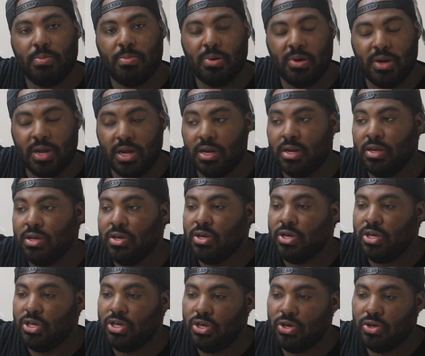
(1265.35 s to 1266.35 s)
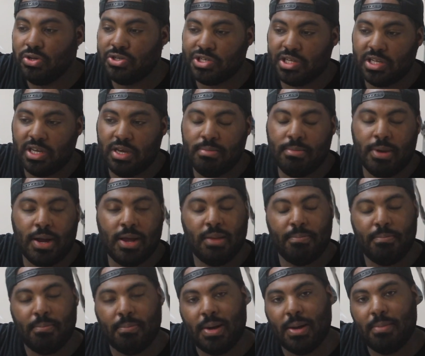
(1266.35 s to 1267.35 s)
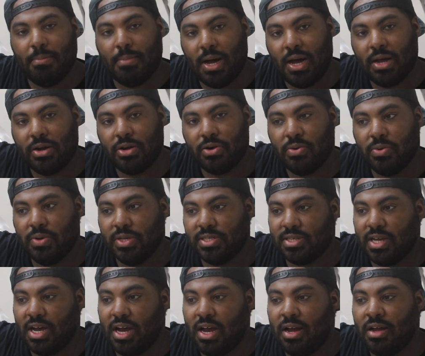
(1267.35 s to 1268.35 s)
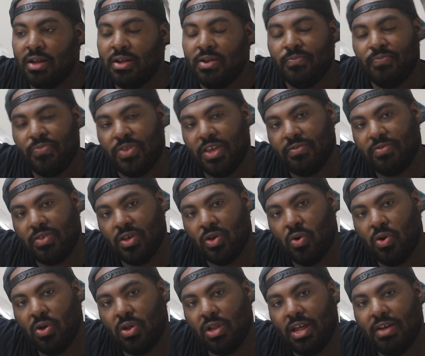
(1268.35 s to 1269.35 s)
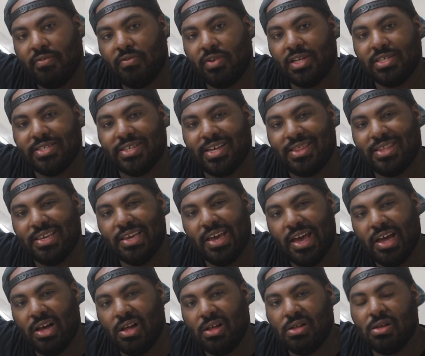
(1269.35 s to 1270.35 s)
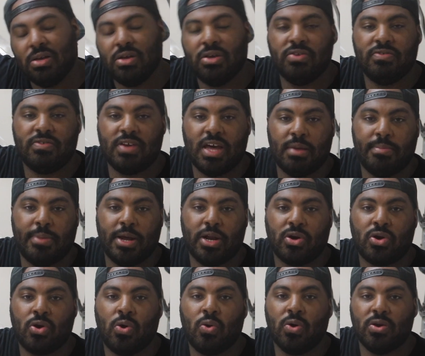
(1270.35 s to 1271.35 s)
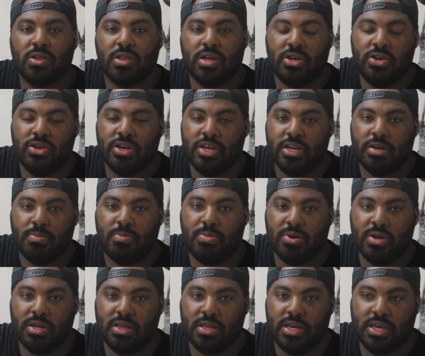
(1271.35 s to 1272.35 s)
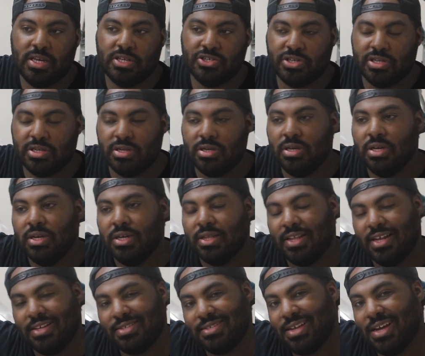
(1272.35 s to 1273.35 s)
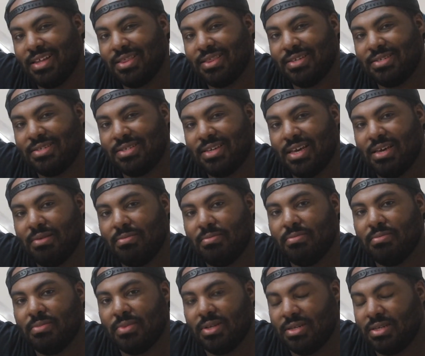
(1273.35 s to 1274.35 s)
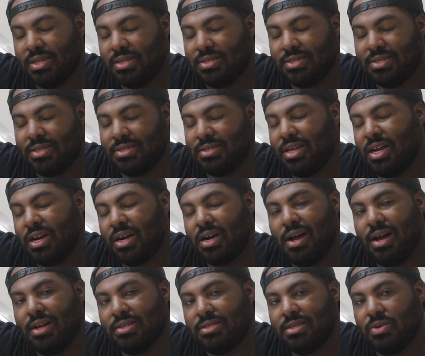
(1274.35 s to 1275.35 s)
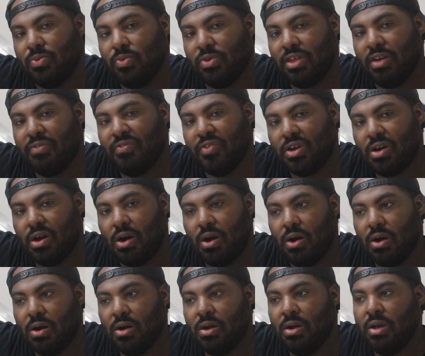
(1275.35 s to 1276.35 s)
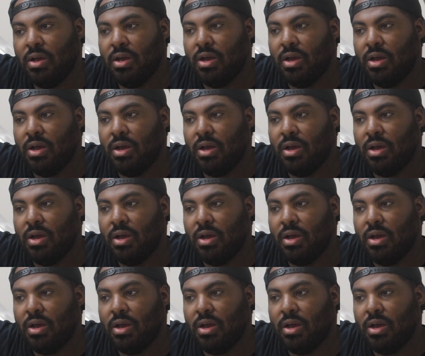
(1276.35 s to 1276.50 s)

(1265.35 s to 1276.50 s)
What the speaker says: to put in. Usually my motto is if the oil level is at the L, you've got about a quart that you need to put in the engine. That's not the same, it's not a constant with every car,